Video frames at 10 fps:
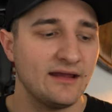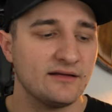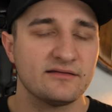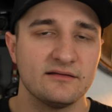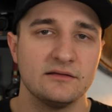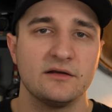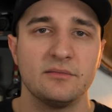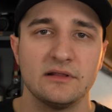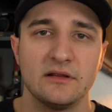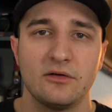and it's a little
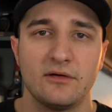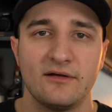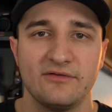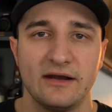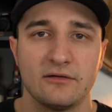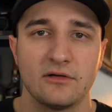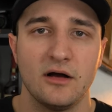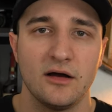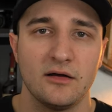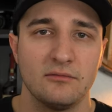bit lower of an
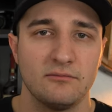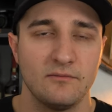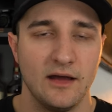alcohol